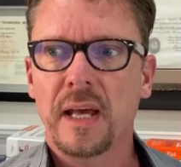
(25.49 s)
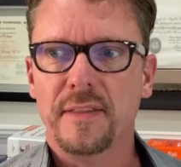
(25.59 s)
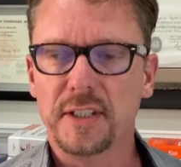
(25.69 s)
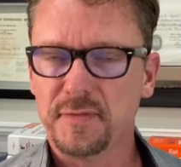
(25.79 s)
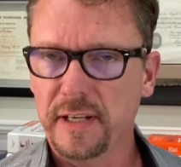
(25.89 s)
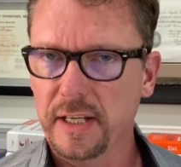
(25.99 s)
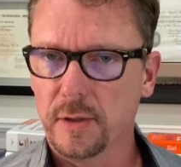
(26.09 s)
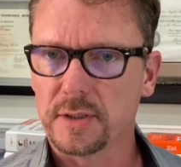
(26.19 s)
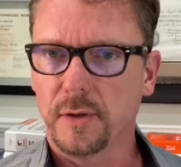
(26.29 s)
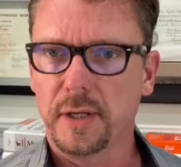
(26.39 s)
This video
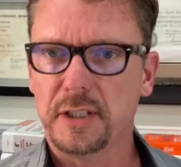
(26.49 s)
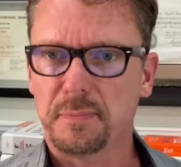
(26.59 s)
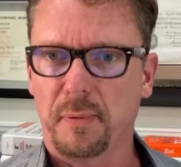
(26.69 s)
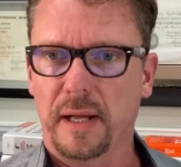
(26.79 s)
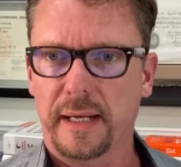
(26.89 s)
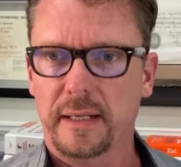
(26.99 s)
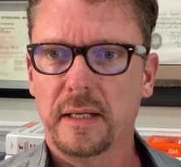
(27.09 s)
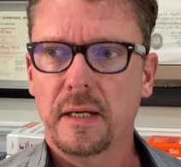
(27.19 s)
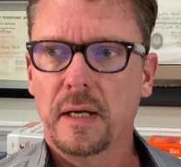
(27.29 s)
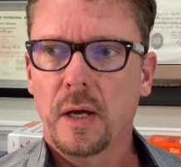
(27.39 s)
is going to explain
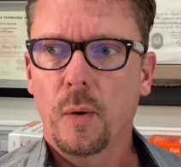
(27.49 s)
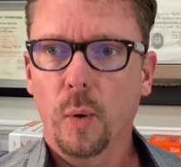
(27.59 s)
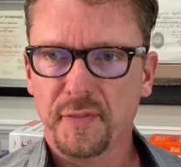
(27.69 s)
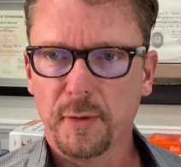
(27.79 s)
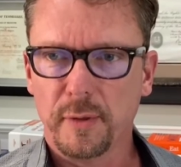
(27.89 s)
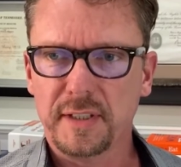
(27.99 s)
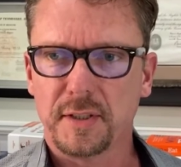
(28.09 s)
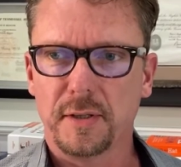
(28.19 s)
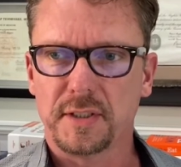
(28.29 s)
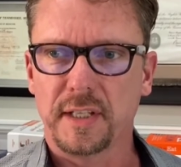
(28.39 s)
what the
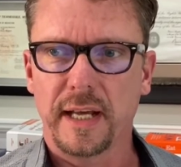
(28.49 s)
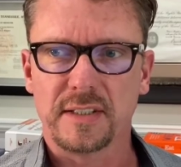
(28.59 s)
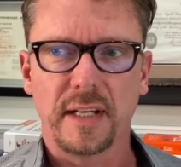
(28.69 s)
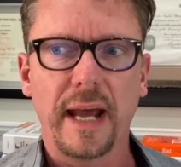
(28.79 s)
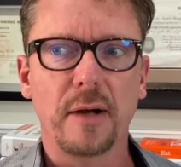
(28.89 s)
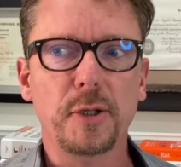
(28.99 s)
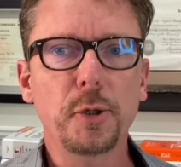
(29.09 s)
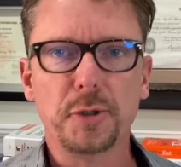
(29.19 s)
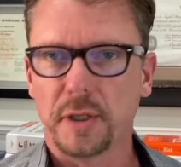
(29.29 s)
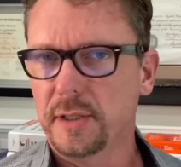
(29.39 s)
research says and how
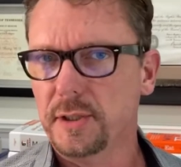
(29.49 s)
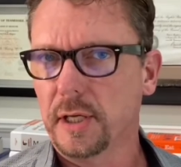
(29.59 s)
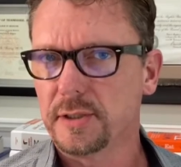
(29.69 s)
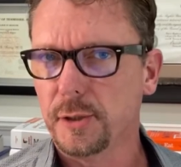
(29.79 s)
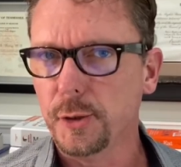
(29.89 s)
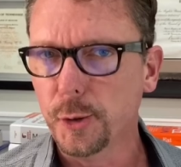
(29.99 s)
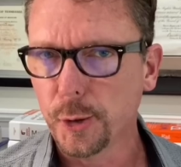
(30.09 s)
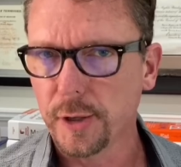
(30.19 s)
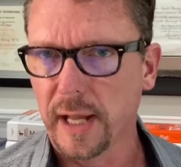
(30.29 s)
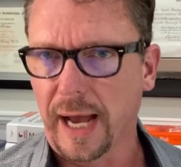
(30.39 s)
you should adjust
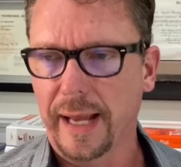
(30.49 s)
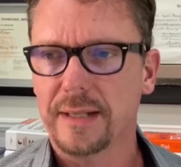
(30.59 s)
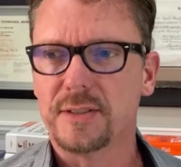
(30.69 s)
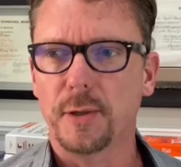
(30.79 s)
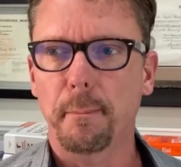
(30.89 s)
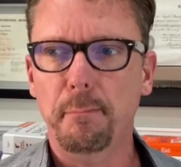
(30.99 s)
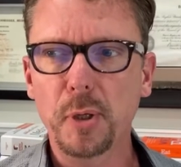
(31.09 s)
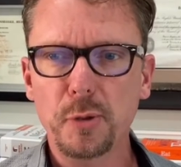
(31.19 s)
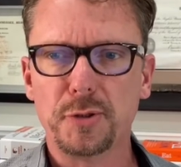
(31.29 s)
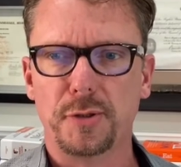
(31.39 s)
your diet to
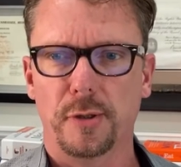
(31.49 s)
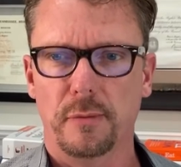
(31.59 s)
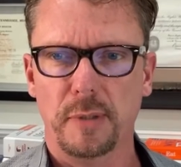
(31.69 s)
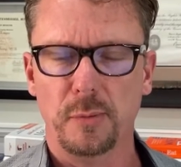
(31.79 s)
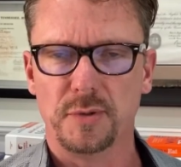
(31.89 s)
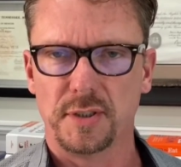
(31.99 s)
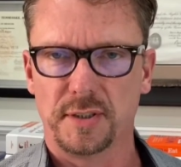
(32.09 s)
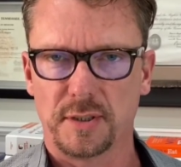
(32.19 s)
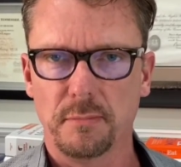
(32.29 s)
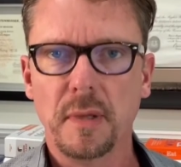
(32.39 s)
boost your immune
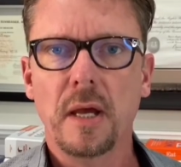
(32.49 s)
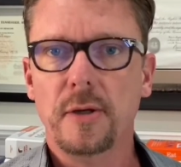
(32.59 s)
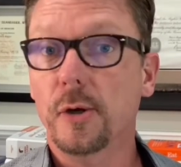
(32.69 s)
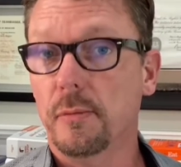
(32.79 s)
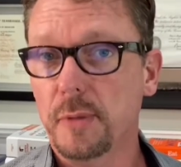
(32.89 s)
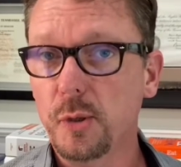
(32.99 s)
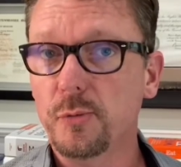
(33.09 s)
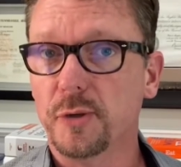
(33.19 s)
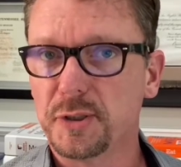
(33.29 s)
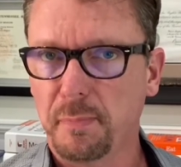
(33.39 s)
system, your
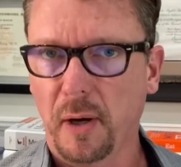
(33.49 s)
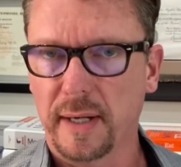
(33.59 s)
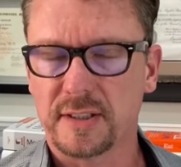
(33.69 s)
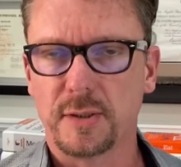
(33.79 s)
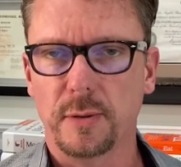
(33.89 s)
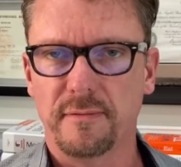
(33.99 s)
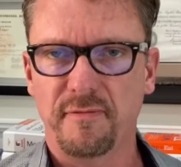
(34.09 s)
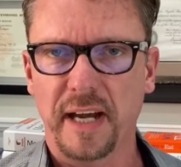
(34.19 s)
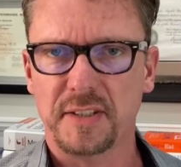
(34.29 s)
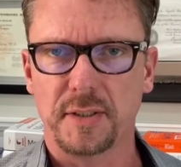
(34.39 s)
immune response to
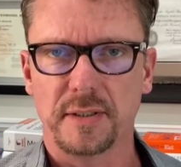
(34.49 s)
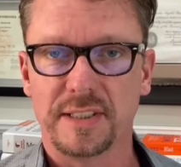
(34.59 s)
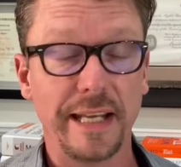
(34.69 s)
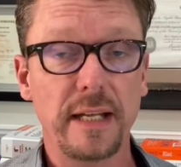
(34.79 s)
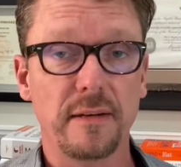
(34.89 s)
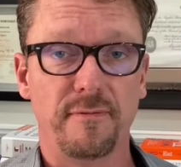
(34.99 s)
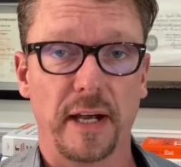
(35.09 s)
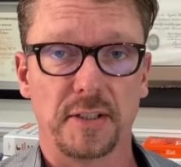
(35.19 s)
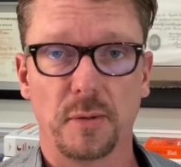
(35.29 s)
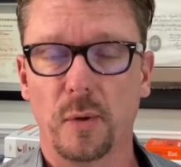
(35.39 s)
infections, any
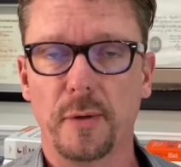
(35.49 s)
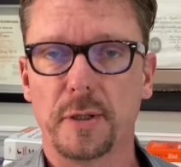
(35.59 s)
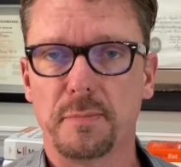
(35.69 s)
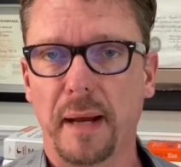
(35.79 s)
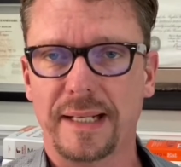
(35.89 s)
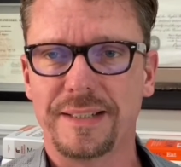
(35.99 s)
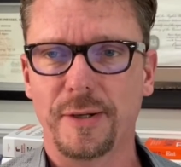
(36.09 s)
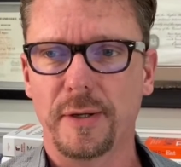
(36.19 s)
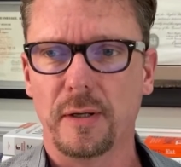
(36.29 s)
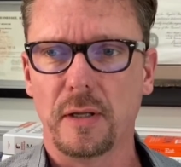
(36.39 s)
infection, whether it's
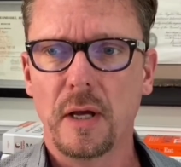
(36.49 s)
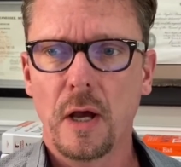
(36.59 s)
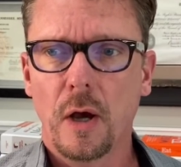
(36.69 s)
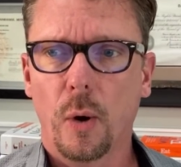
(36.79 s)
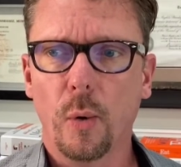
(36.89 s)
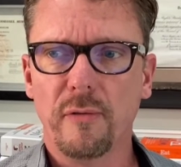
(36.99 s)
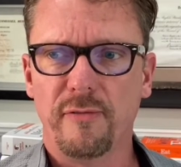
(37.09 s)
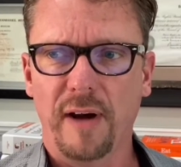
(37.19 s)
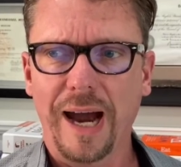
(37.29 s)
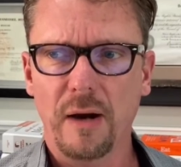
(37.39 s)
bacterial or
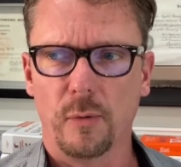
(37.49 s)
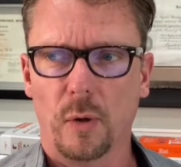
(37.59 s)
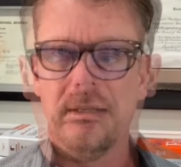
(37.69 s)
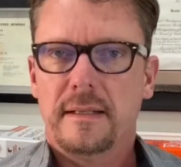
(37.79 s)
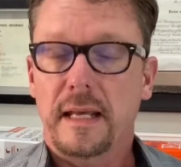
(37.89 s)
viral.